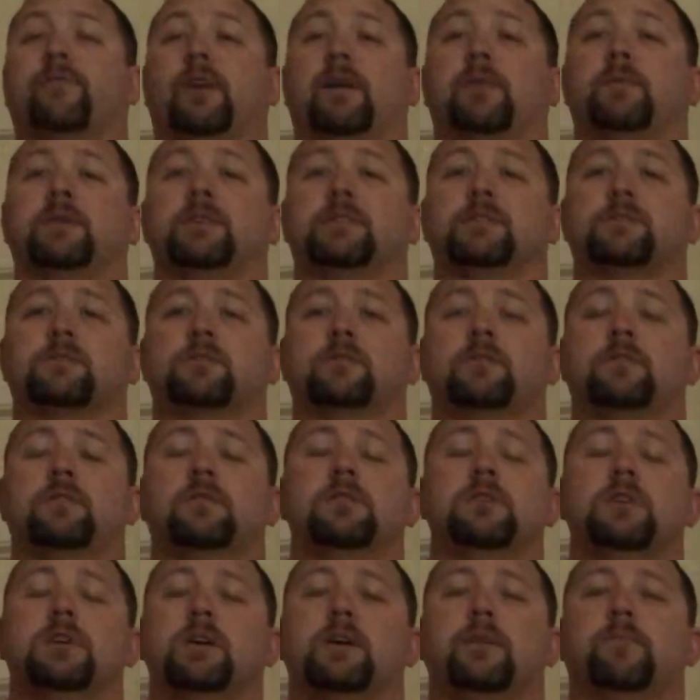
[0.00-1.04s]
families.
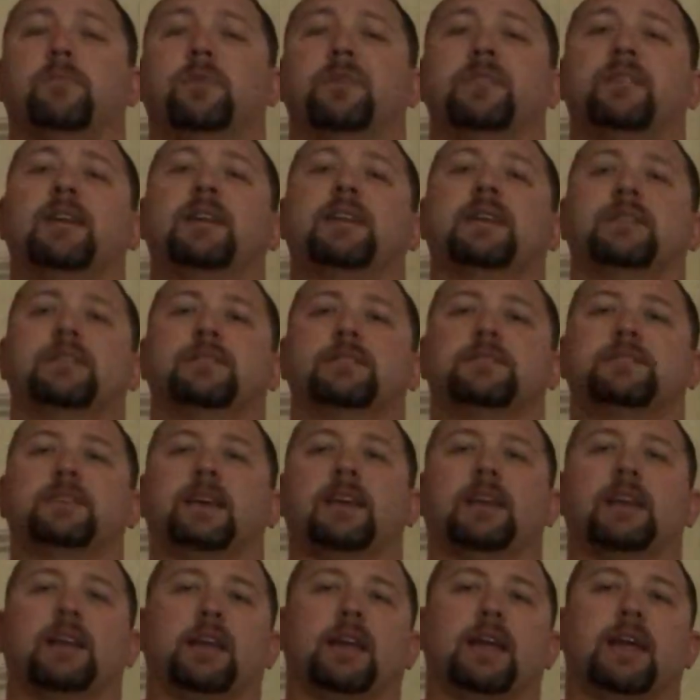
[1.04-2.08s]
But they didn't
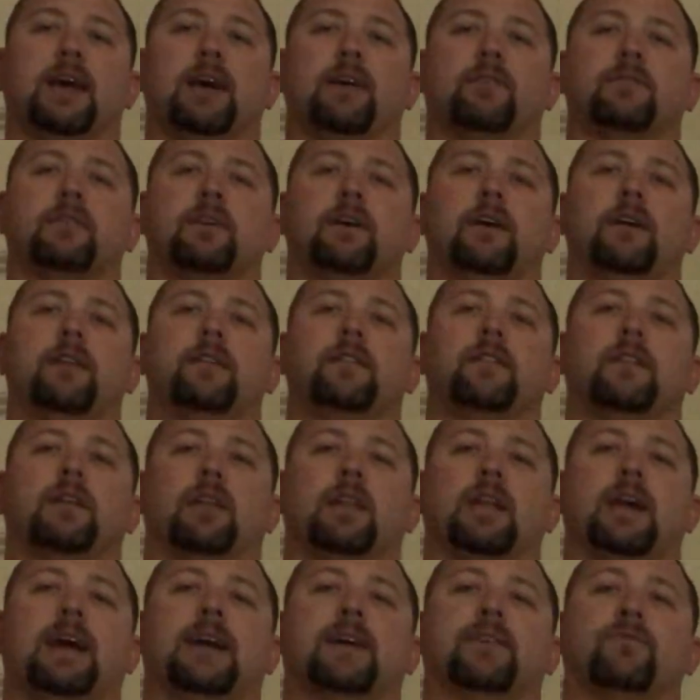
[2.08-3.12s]
take into account that the
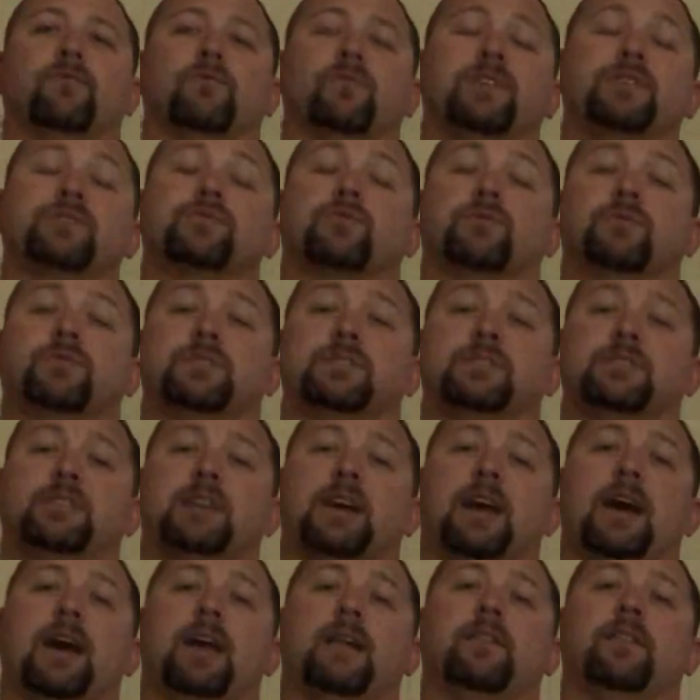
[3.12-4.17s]
lack of resources
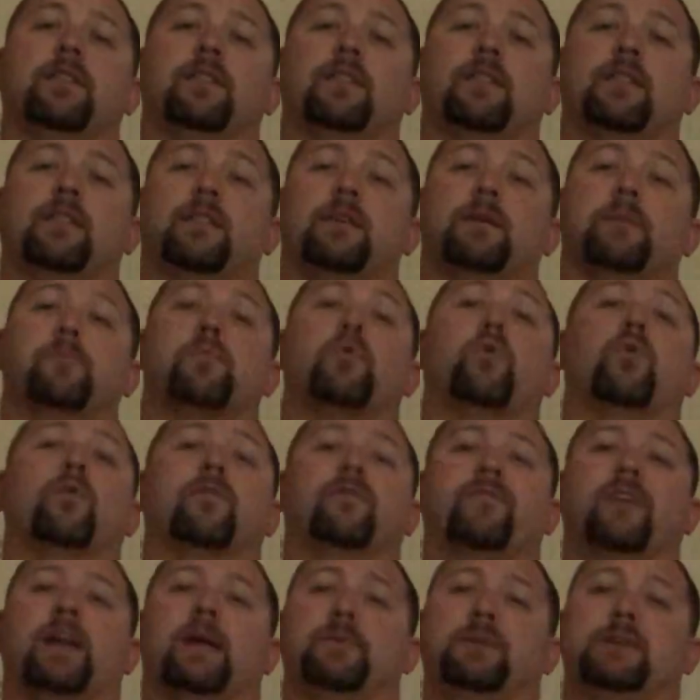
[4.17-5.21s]
that the
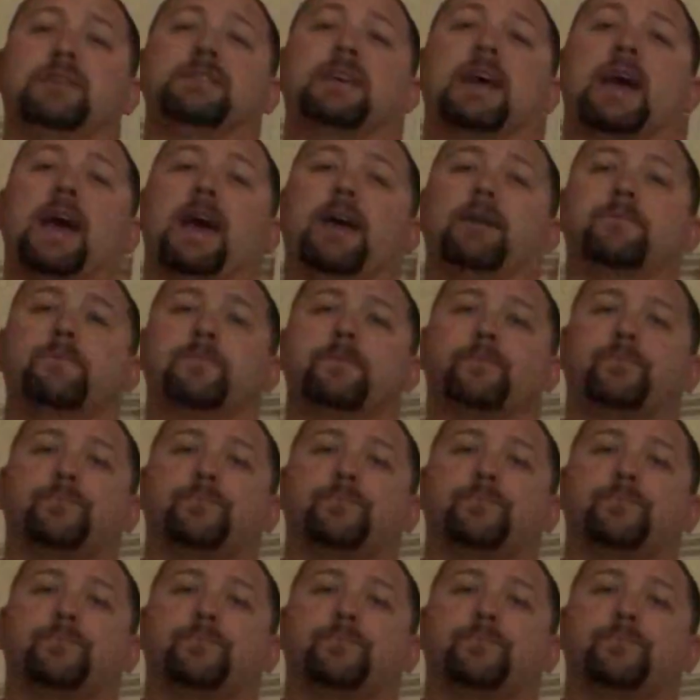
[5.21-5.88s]
poor families had.